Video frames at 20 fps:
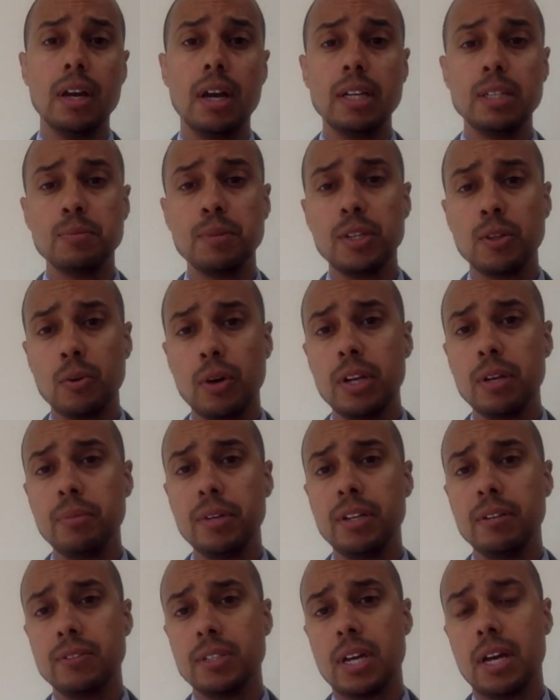I spend quite a
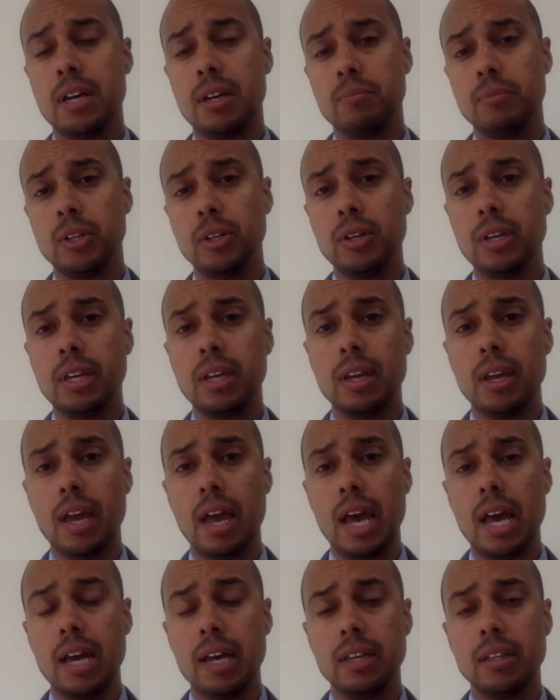bit of time looking
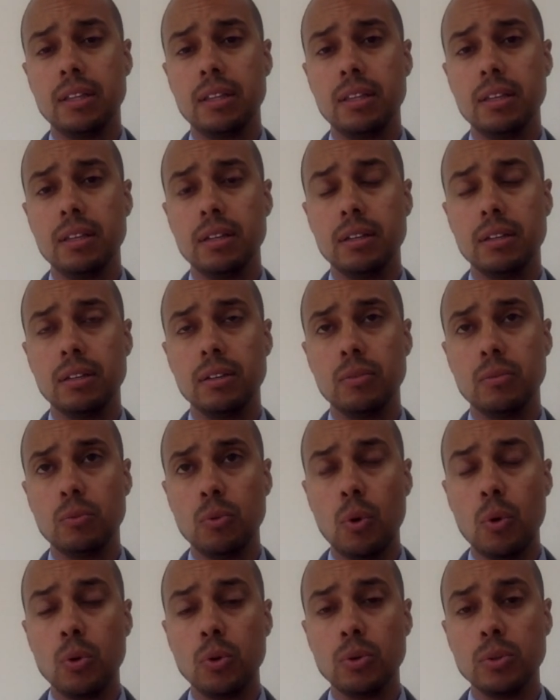at the
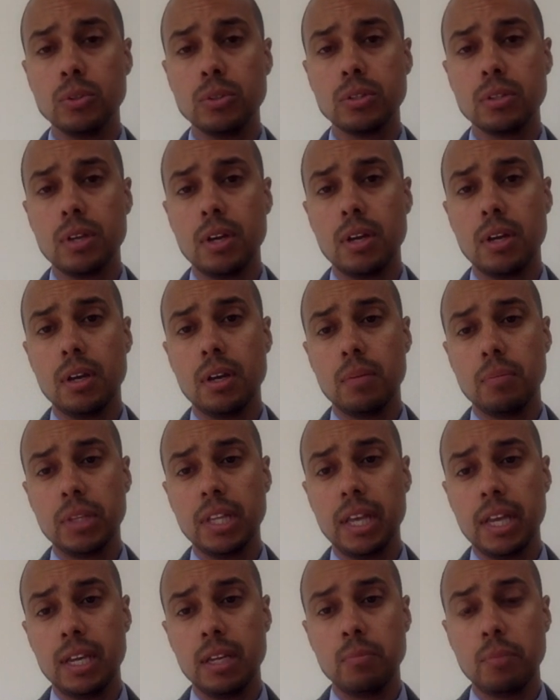roles
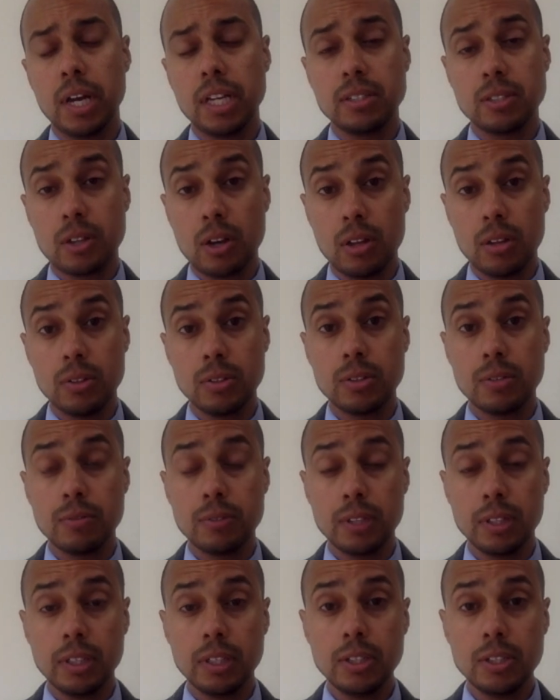played by scholars of
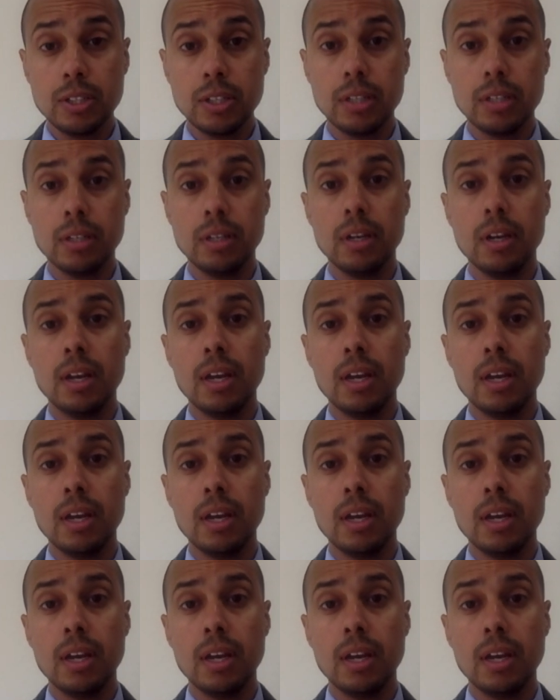religion